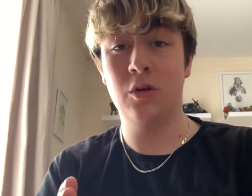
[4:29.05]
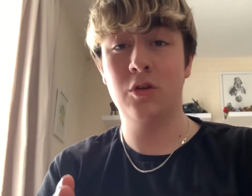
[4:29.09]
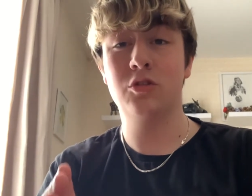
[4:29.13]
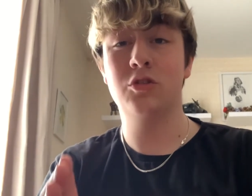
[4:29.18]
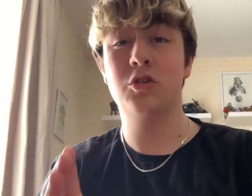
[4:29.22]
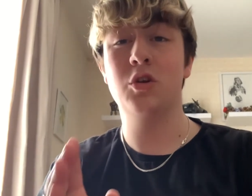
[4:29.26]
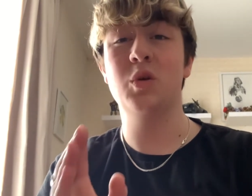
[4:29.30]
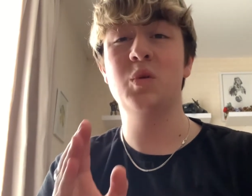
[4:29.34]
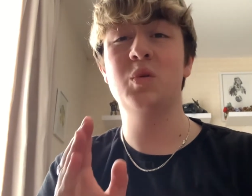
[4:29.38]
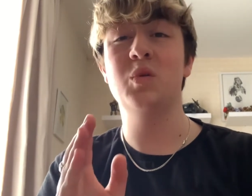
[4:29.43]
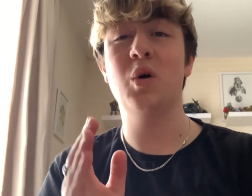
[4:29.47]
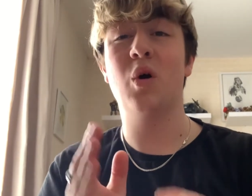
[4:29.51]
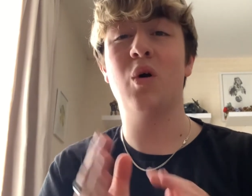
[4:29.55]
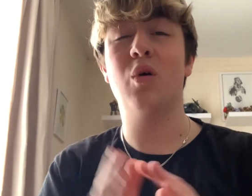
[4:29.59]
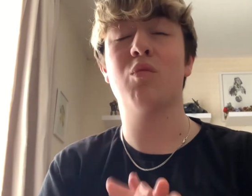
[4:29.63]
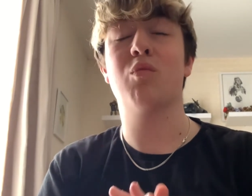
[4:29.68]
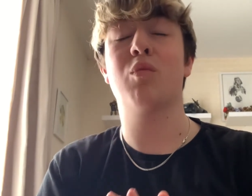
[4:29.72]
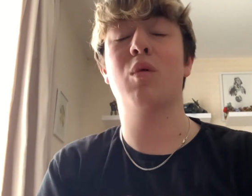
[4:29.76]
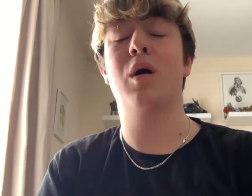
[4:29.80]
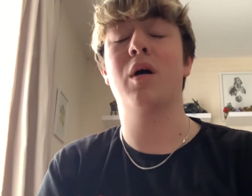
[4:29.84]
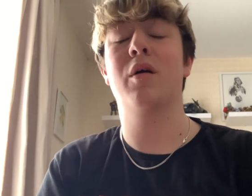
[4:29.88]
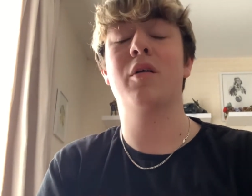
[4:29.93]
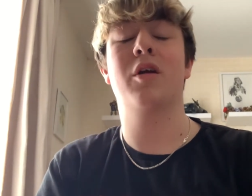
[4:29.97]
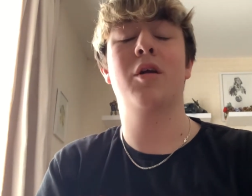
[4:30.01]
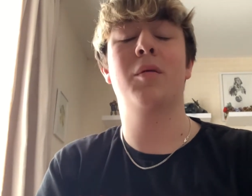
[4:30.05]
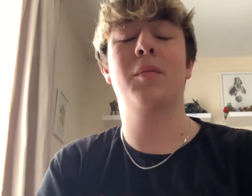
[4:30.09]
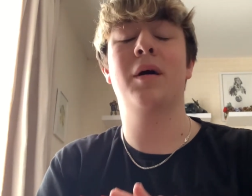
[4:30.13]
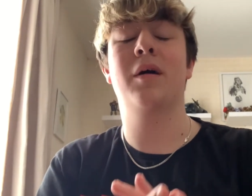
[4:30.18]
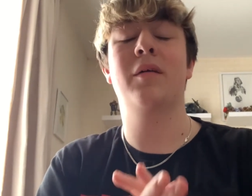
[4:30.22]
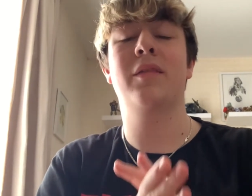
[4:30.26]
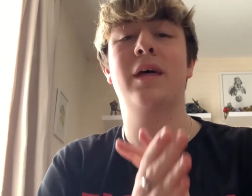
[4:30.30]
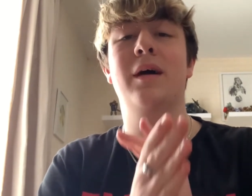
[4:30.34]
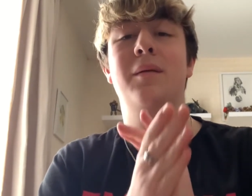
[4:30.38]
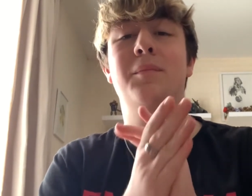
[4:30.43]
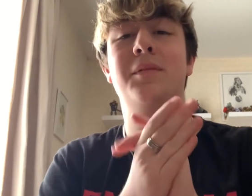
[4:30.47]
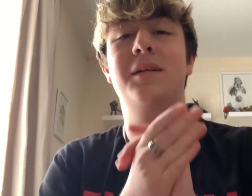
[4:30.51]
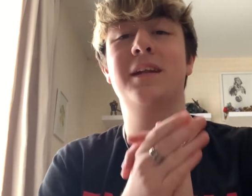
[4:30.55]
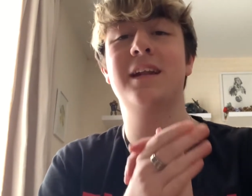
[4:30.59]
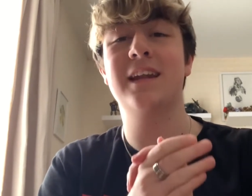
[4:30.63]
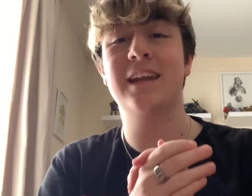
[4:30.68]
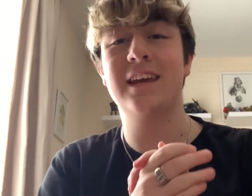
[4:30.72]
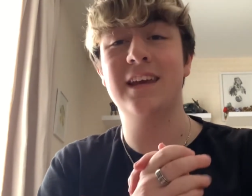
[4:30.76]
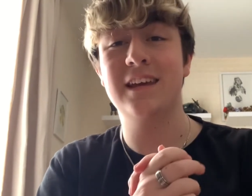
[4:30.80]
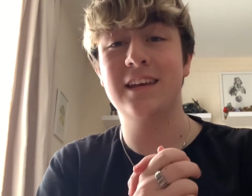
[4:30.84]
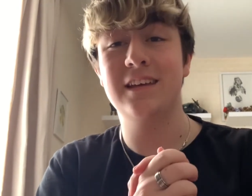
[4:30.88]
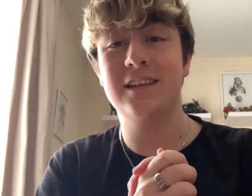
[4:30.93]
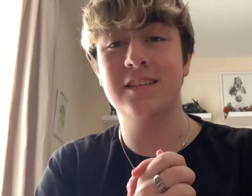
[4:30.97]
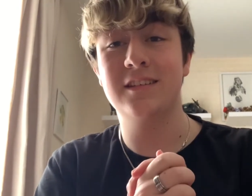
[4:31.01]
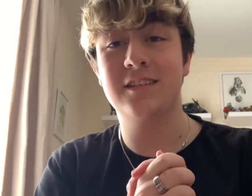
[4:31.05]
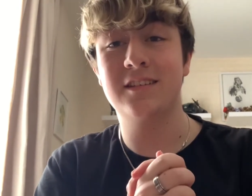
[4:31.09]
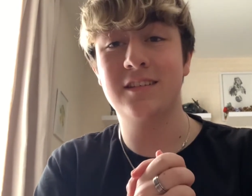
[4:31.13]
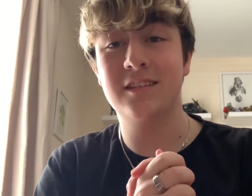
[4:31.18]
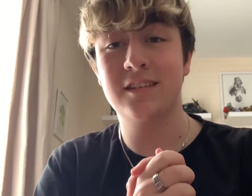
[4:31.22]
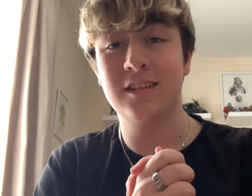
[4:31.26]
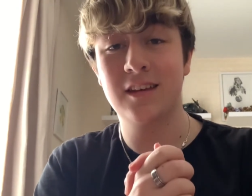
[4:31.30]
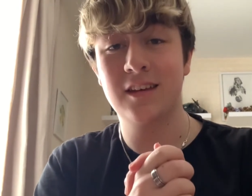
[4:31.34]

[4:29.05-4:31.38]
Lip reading: Do not worry about that, please.